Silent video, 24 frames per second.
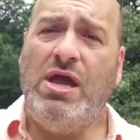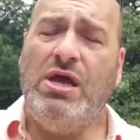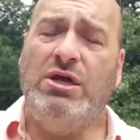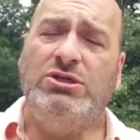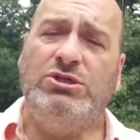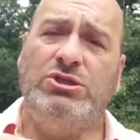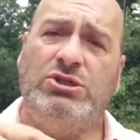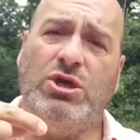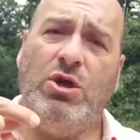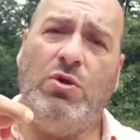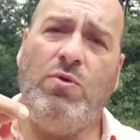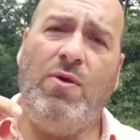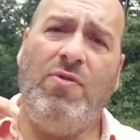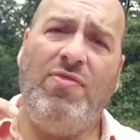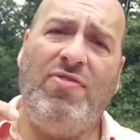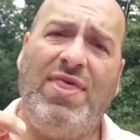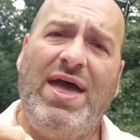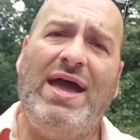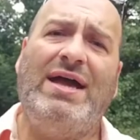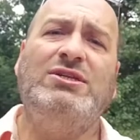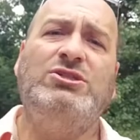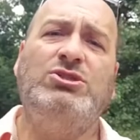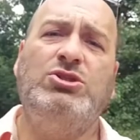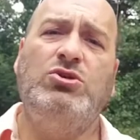So
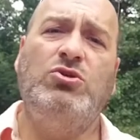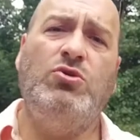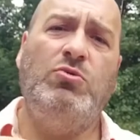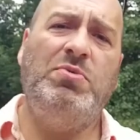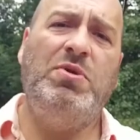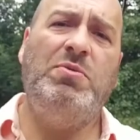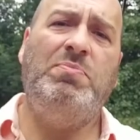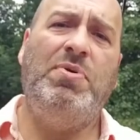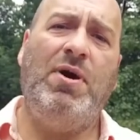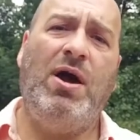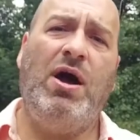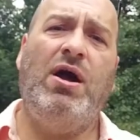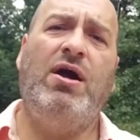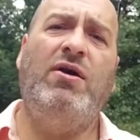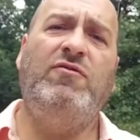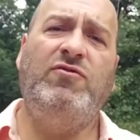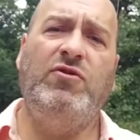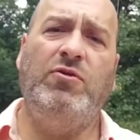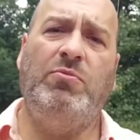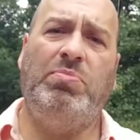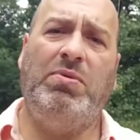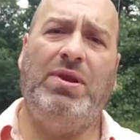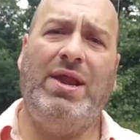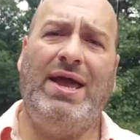that should all be part of
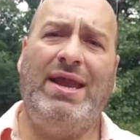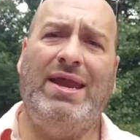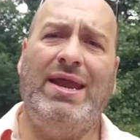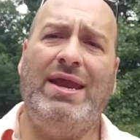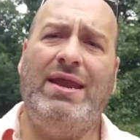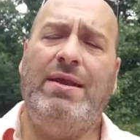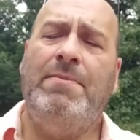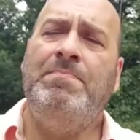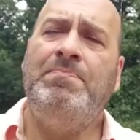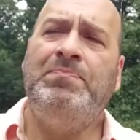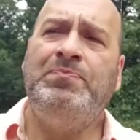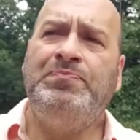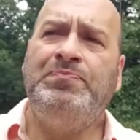your planning.